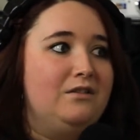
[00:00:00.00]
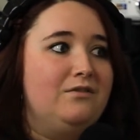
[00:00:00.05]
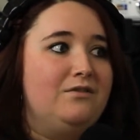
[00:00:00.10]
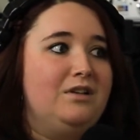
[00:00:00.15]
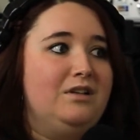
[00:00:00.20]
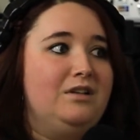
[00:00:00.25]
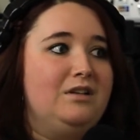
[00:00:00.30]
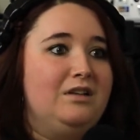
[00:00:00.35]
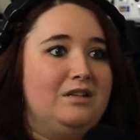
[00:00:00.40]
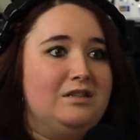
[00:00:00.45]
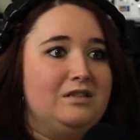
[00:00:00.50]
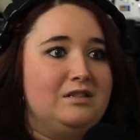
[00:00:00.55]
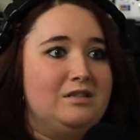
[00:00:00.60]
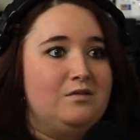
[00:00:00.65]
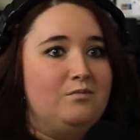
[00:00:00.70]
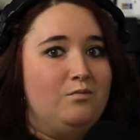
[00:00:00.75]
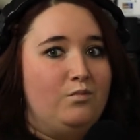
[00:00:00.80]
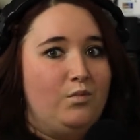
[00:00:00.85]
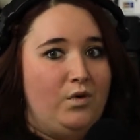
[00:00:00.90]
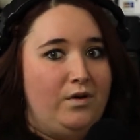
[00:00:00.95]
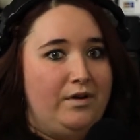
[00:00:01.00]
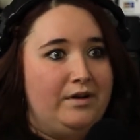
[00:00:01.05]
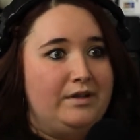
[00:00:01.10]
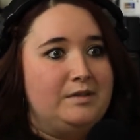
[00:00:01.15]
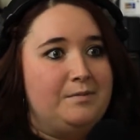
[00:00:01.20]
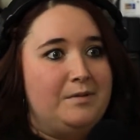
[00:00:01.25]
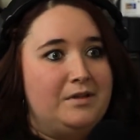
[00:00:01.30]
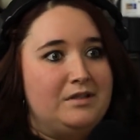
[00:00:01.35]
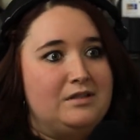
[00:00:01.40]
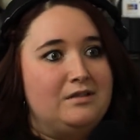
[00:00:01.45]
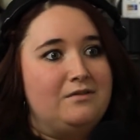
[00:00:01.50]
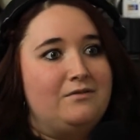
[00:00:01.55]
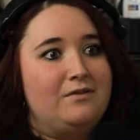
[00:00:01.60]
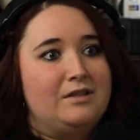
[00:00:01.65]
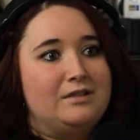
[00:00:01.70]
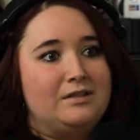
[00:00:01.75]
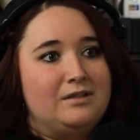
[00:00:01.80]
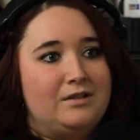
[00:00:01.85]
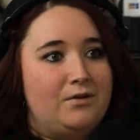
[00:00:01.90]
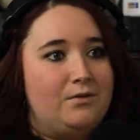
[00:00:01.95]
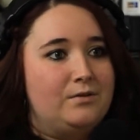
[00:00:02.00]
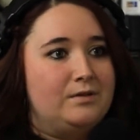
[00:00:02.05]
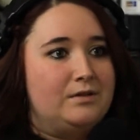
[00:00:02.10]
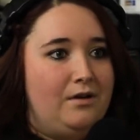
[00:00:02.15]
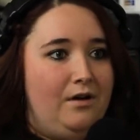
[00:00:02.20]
of it gets more expensive as it goes